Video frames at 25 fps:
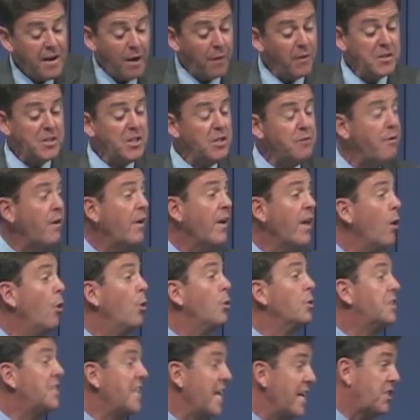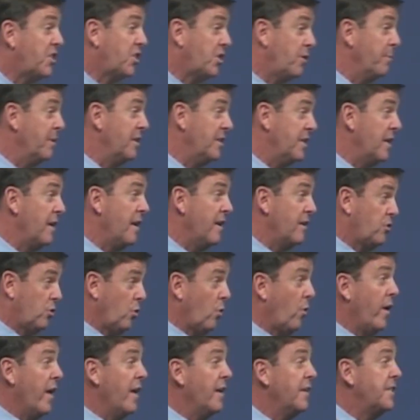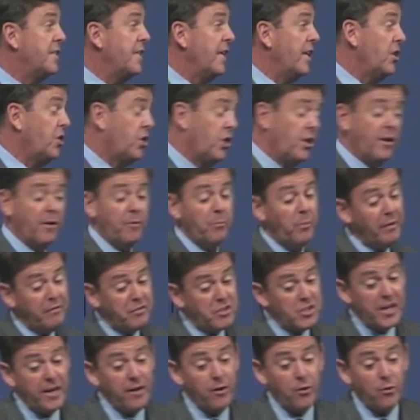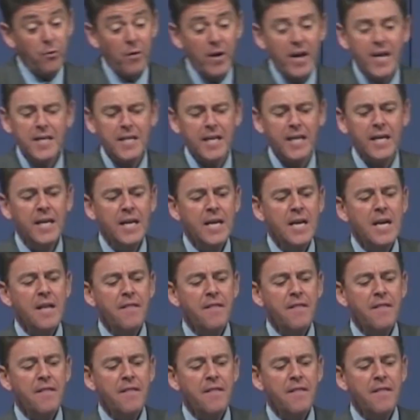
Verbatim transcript: Now, this is very Old Testament in its orientation, and we've said already